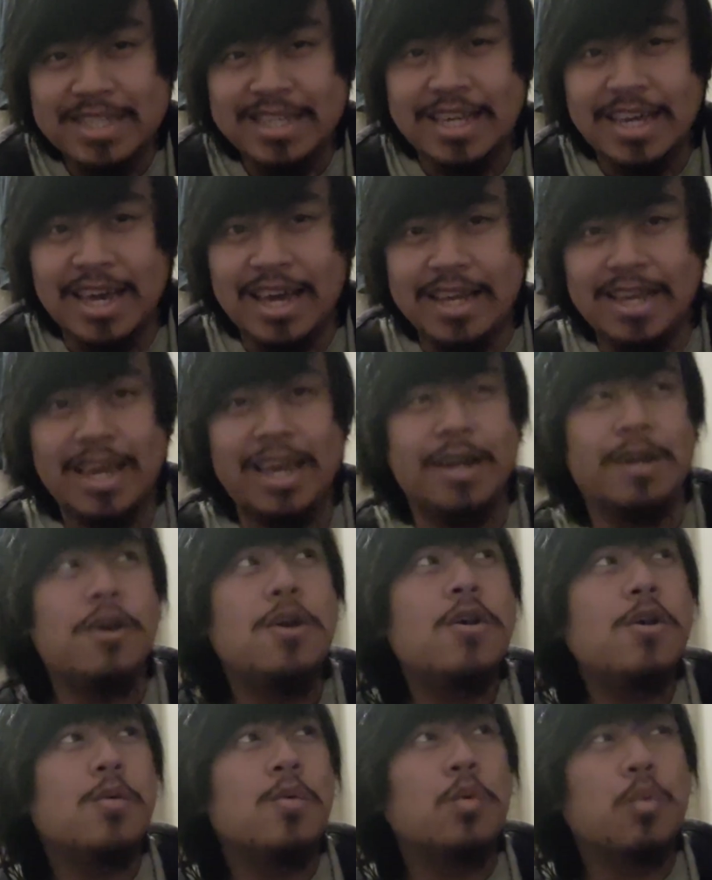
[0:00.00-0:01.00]
It's like, again,
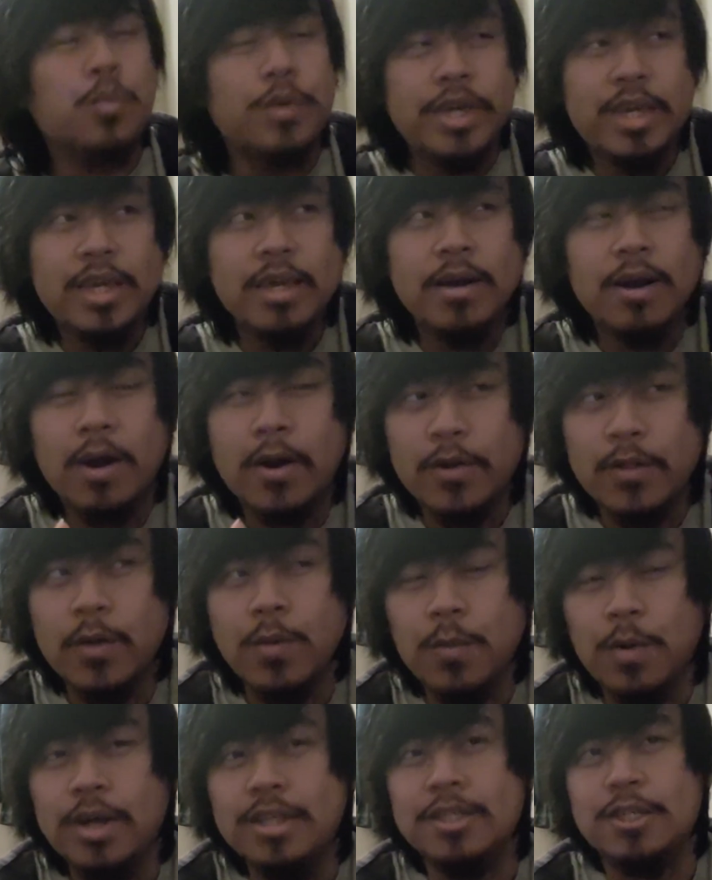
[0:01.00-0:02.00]
we are
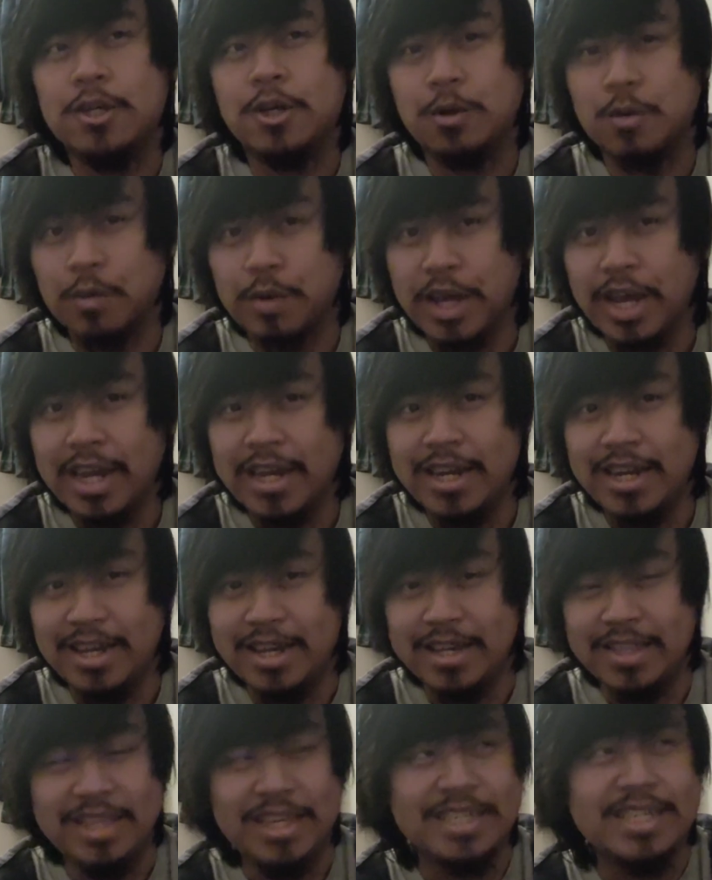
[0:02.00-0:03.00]
the ones
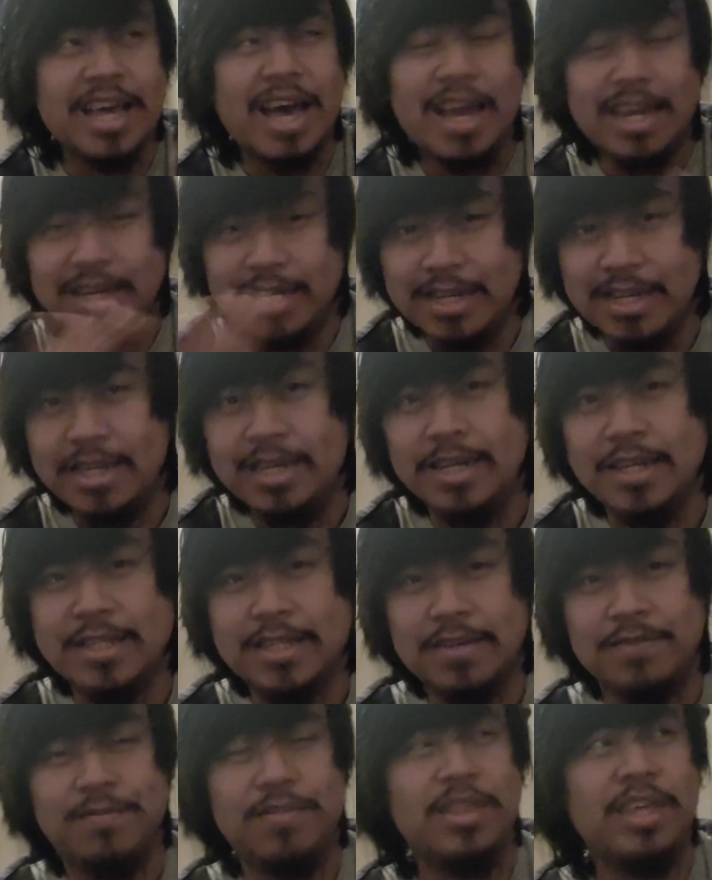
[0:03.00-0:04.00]
creating these
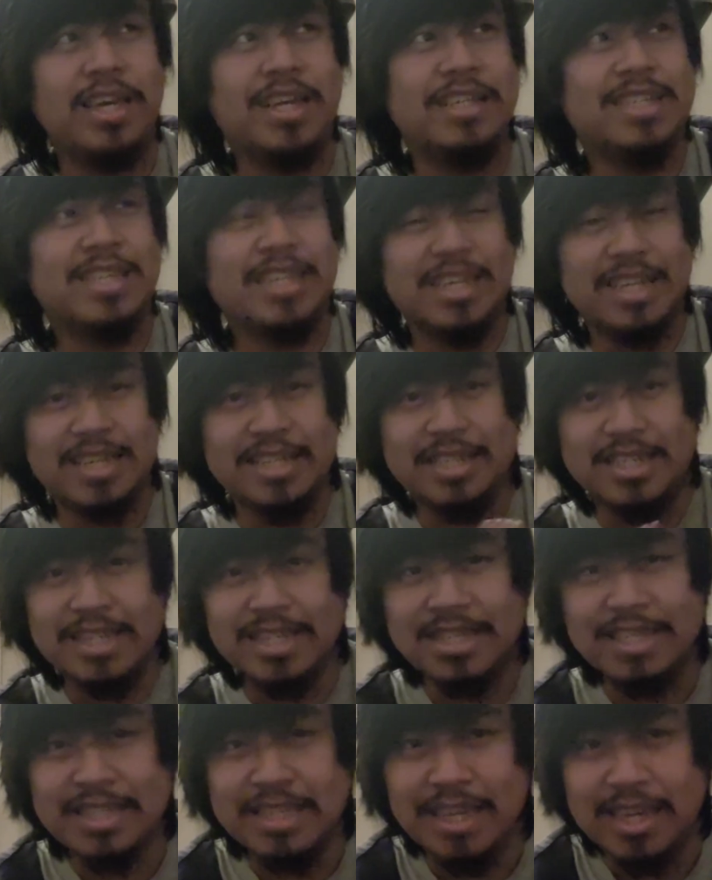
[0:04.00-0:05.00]
ideas of things
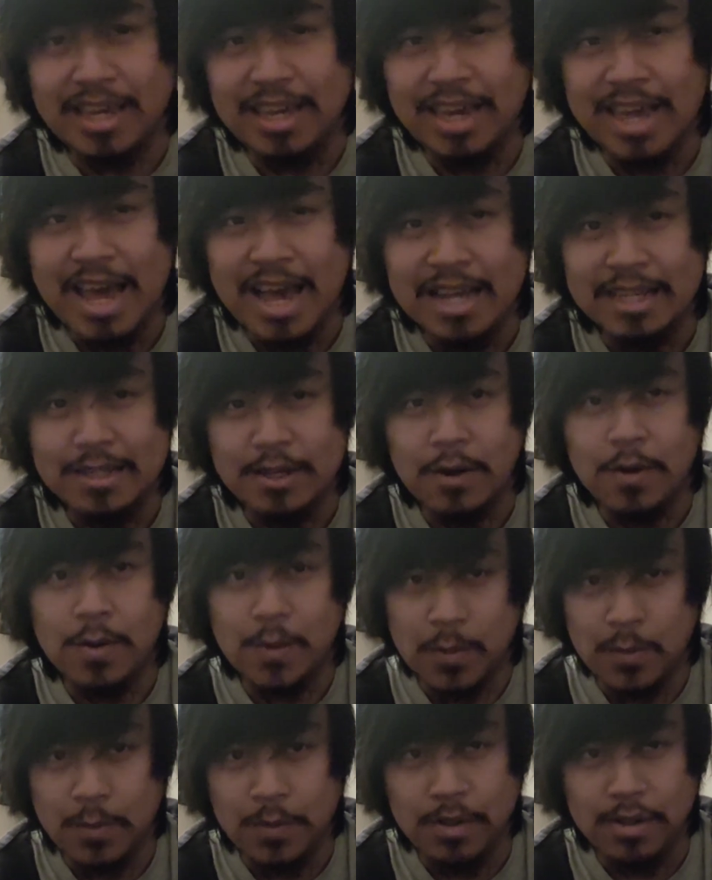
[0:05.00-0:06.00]
existing as a
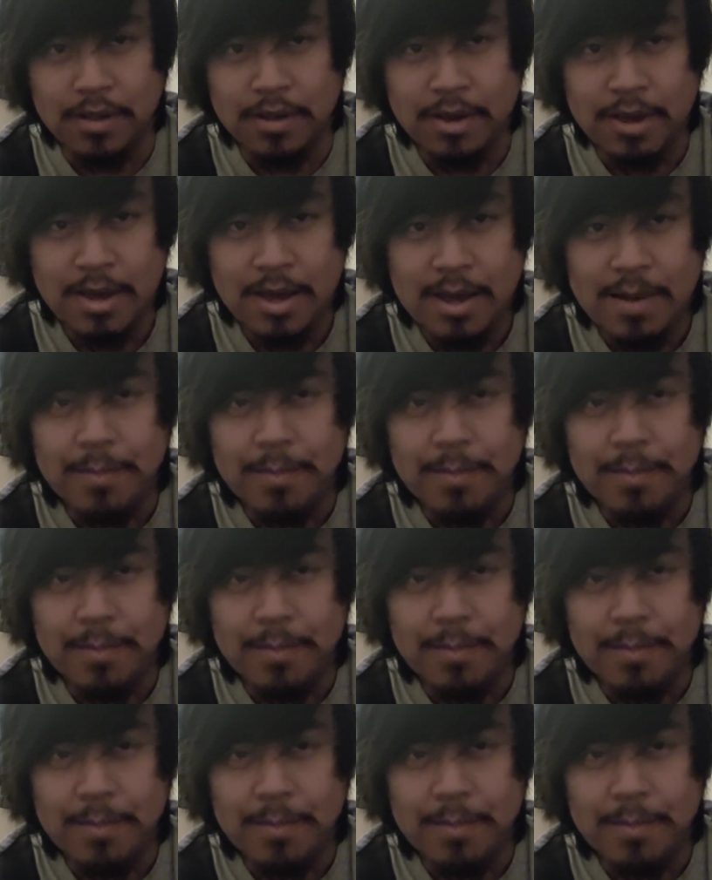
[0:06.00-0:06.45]
whole,